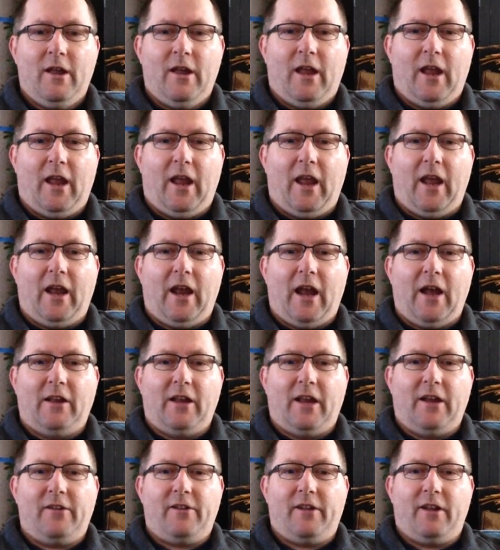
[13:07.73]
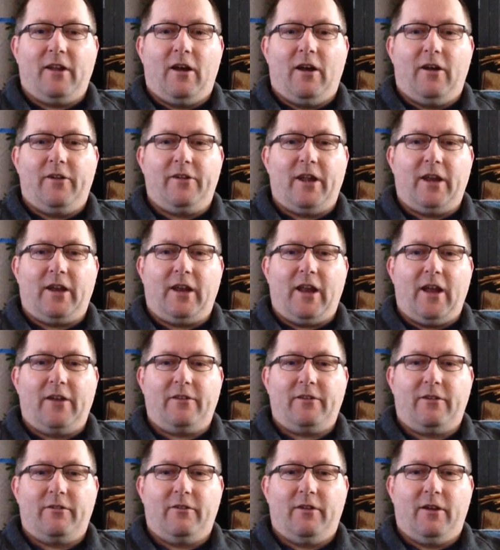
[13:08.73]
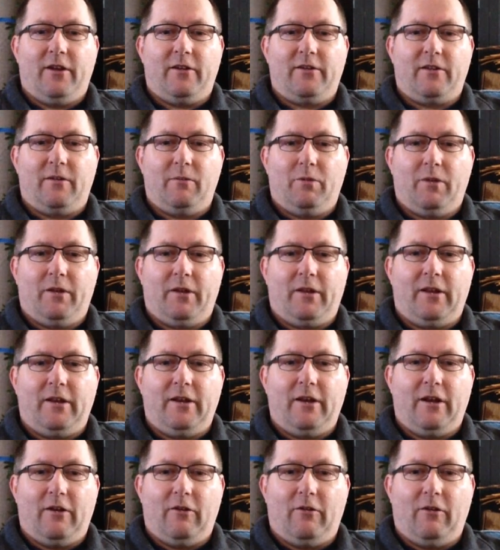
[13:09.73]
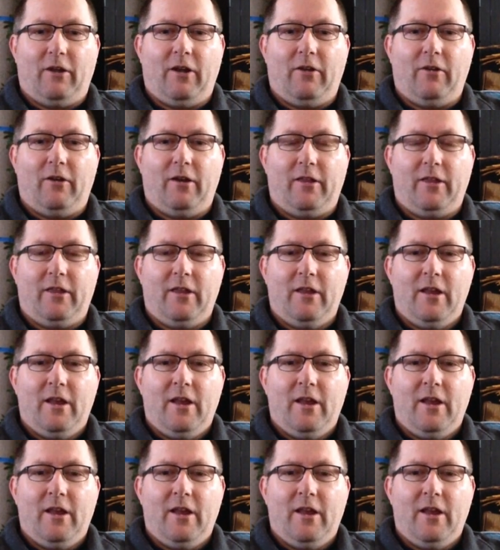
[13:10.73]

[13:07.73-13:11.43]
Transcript: And I'd like to see all psychiatric drugs completely done away with.